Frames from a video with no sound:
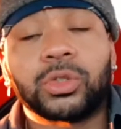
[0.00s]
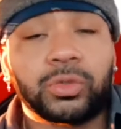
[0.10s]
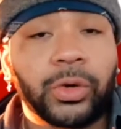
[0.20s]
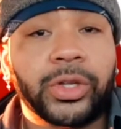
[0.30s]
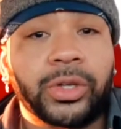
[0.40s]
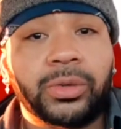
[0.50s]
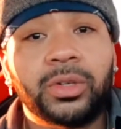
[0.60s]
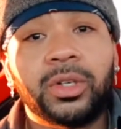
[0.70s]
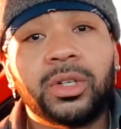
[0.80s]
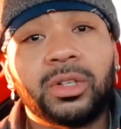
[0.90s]
for you,
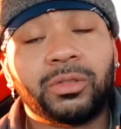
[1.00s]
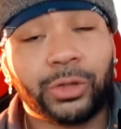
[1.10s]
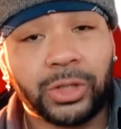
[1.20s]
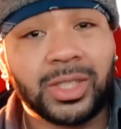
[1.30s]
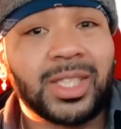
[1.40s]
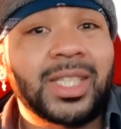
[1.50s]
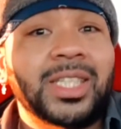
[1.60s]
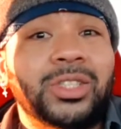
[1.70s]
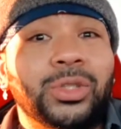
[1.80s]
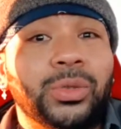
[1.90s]
versus the
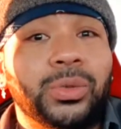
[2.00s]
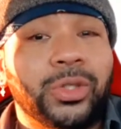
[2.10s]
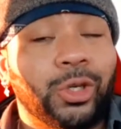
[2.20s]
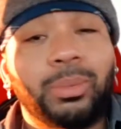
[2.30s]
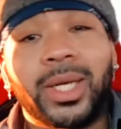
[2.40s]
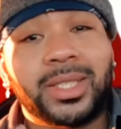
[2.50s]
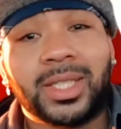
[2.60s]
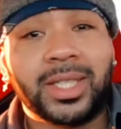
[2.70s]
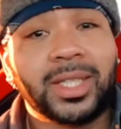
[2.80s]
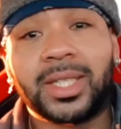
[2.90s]
e-tune, you're
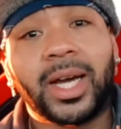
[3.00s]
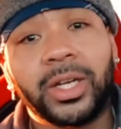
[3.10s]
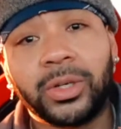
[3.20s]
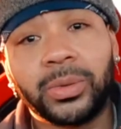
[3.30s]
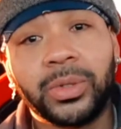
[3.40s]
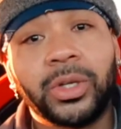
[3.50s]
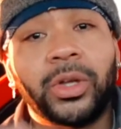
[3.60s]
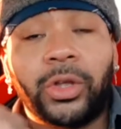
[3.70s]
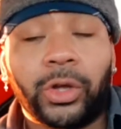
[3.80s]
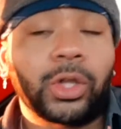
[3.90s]
basically the dyno.
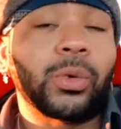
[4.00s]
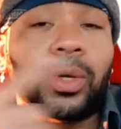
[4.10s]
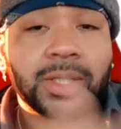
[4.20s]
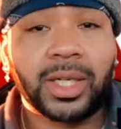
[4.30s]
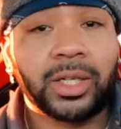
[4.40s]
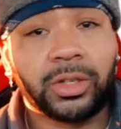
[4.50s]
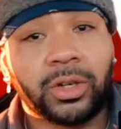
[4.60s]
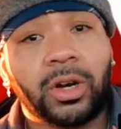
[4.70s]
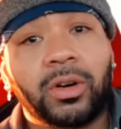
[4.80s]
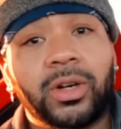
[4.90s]
You're the one taking your
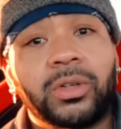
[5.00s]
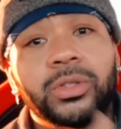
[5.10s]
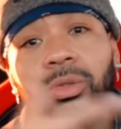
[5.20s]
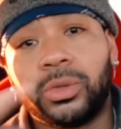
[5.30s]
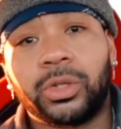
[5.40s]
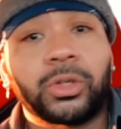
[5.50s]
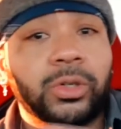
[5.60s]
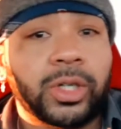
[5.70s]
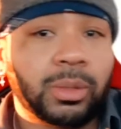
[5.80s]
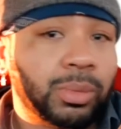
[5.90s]
car out, doing the third
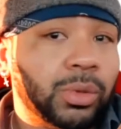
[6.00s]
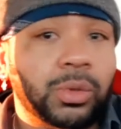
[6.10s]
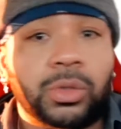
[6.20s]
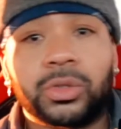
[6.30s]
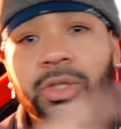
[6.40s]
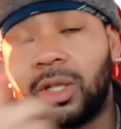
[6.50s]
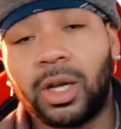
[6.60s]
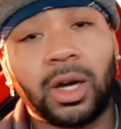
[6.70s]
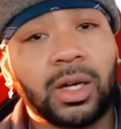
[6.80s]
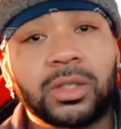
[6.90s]
gear pulls, the
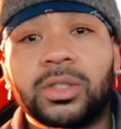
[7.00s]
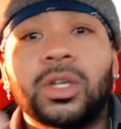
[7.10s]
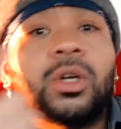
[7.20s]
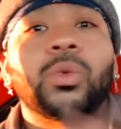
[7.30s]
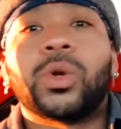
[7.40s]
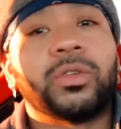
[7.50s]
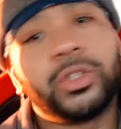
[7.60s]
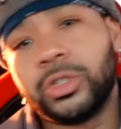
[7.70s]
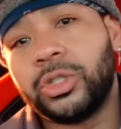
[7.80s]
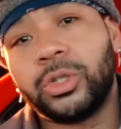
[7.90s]
logs, whatever
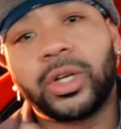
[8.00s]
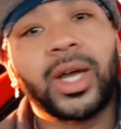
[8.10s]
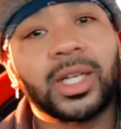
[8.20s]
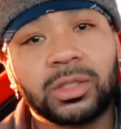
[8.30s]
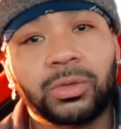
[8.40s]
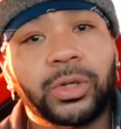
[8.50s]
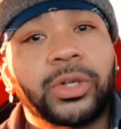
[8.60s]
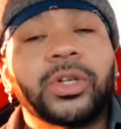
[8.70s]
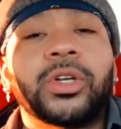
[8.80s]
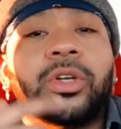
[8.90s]
your tuner asks for,
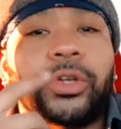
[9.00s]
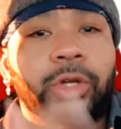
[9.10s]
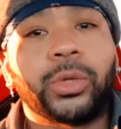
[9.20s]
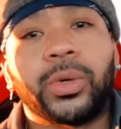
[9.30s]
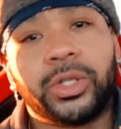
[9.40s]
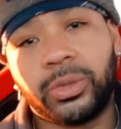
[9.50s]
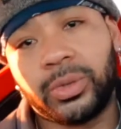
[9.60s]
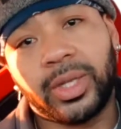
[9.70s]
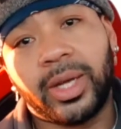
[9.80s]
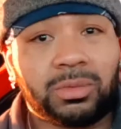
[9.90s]
you're the one doing
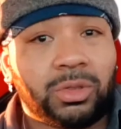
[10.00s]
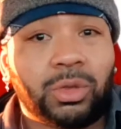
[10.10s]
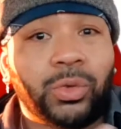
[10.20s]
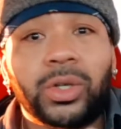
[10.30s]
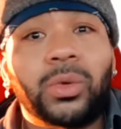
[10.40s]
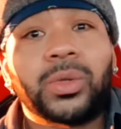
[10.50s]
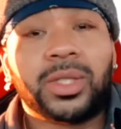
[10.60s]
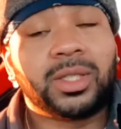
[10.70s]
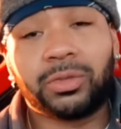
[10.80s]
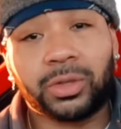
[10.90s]
that. The real only
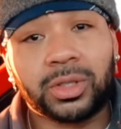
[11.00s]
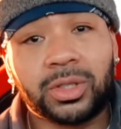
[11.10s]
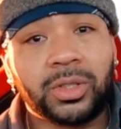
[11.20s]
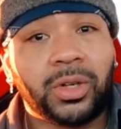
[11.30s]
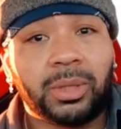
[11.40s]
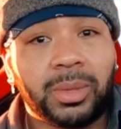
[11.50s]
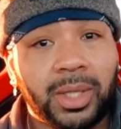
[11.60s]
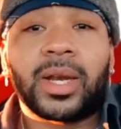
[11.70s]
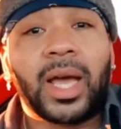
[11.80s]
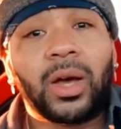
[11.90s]
difference, you know what I
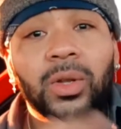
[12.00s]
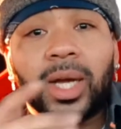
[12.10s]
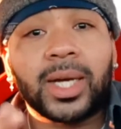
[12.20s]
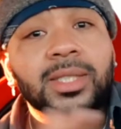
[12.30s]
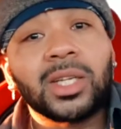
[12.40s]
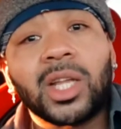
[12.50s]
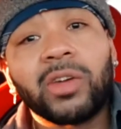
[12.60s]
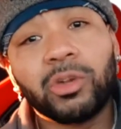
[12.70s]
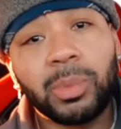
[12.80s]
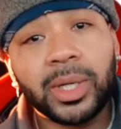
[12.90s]
mean? Now, like I tell
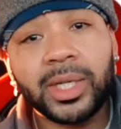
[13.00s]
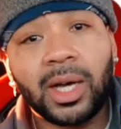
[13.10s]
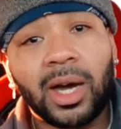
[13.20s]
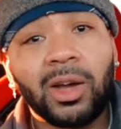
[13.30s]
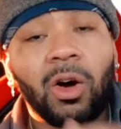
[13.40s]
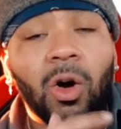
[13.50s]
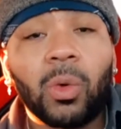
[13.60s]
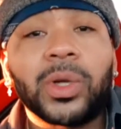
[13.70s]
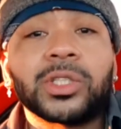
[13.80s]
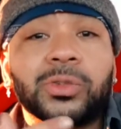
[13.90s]
everybody, I
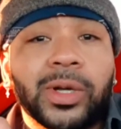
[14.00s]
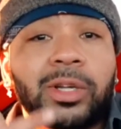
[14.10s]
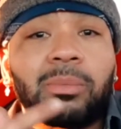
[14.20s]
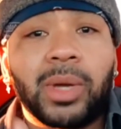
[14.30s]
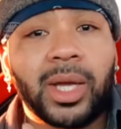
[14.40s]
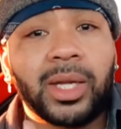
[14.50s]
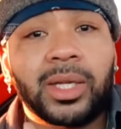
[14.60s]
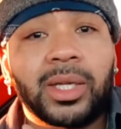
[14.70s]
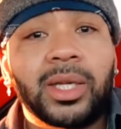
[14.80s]
always recommend